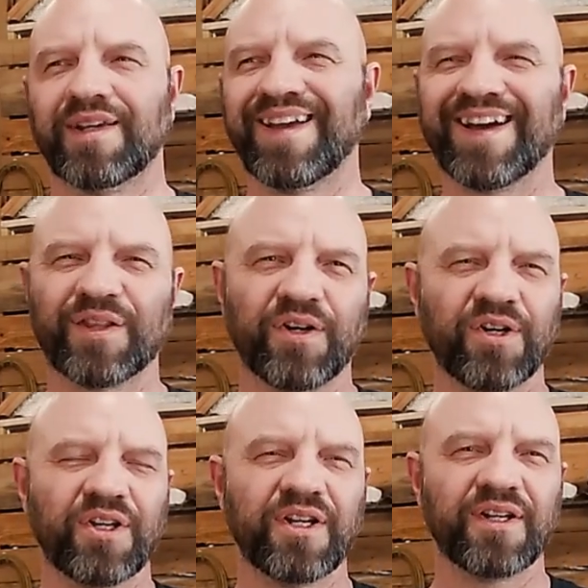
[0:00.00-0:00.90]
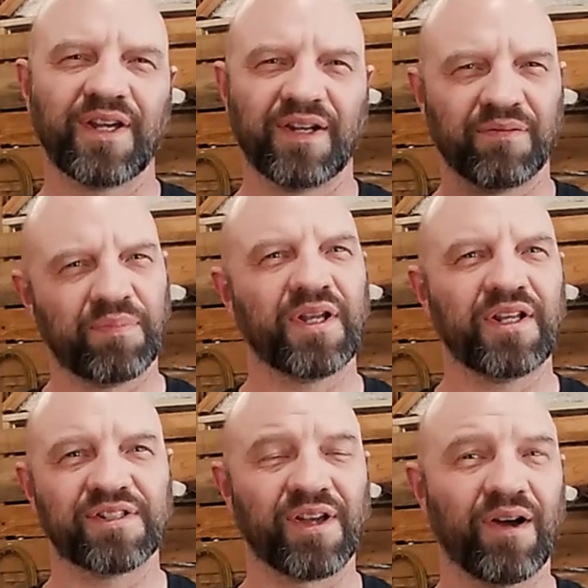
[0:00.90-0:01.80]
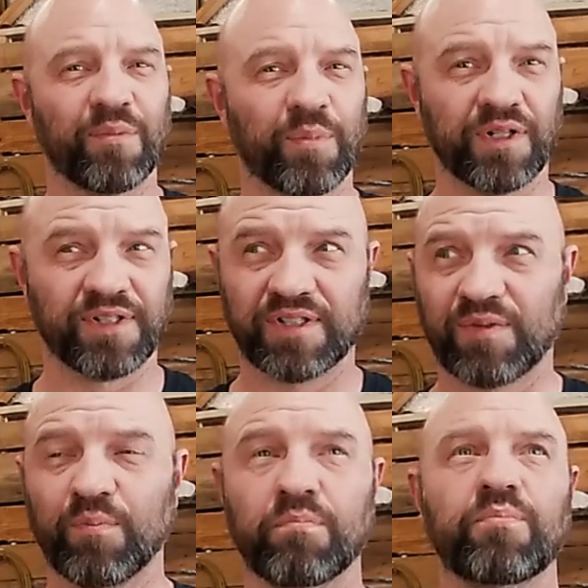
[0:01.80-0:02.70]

Yeah, the hoodie and beanie's gone because it's